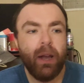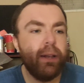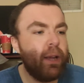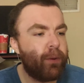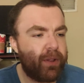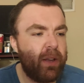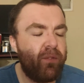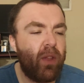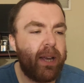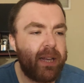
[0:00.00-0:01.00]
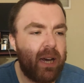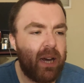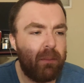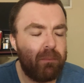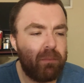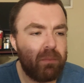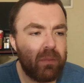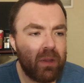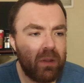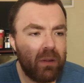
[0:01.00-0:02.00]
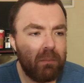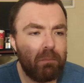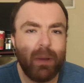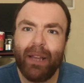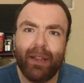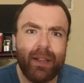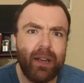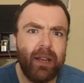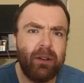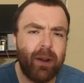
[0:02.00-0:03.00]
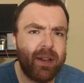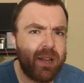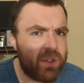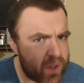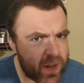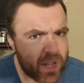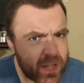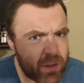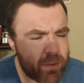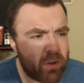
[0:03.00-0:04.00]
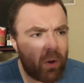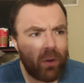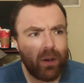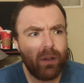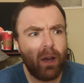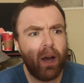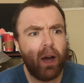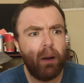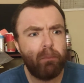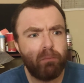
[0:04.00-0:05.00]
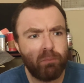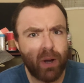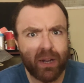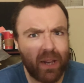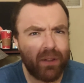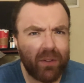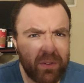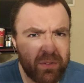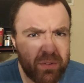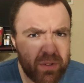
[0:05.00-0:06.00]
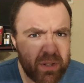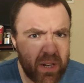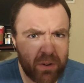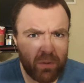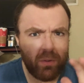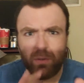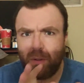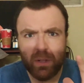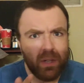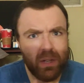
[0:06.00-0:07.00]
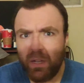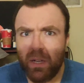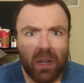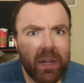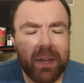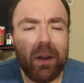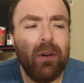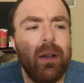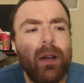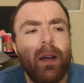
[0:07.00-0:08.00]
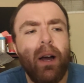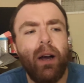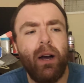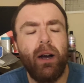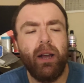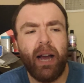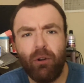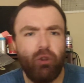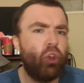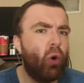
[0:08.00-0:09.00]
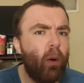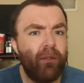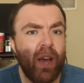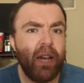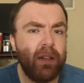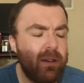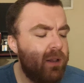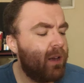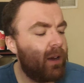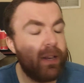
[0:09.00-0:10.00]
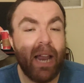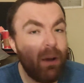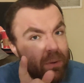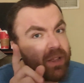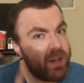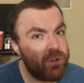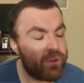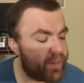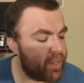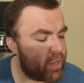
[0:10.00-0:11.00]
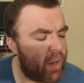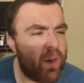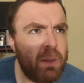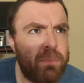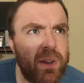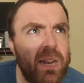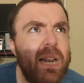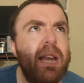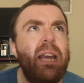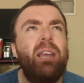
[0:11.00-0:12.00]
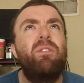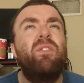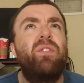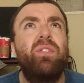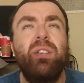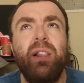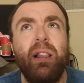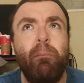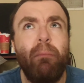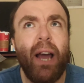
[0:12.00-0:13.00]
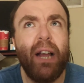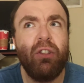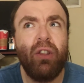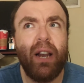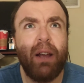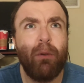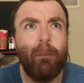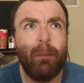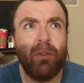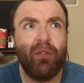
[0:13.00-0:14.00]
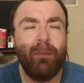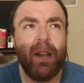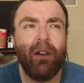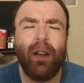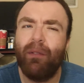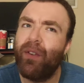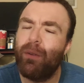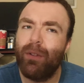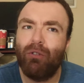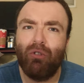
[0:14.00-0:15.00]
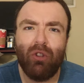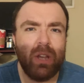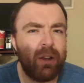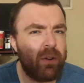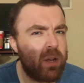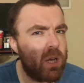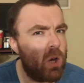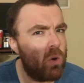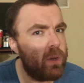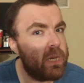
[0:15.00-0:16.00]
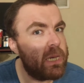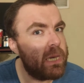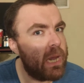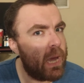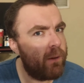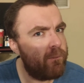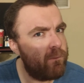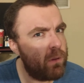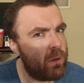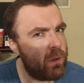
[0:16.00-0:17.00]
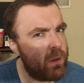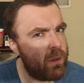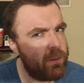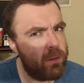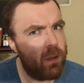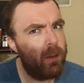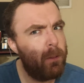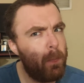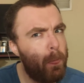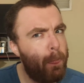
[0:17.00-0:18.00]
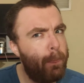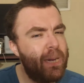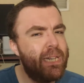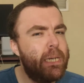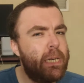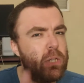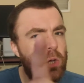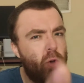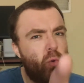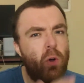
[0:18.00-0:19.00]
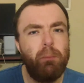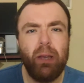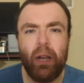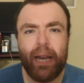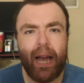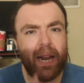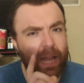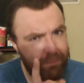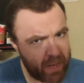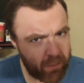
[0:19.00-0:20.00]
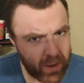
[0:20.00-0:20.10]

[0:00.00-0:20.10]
there was stuff like Beast in the Rising Sun, I think it was called. Brock Lesnar's little, house show event. That was an interesting show. I believe the match that I remember from there, I think it was Jericho and Neville? Don't quote me on that. I have not